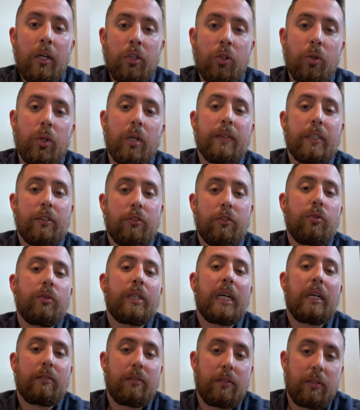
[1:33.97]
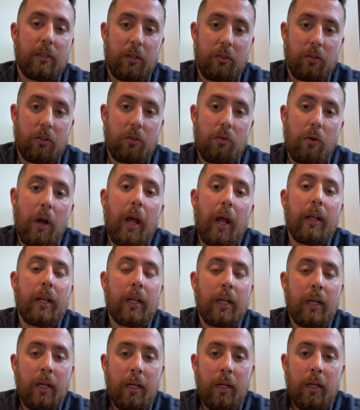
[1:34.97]
you give a $2,000
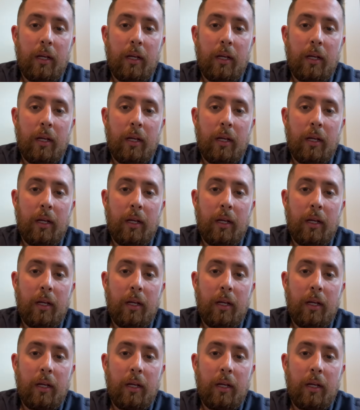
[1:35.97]
credit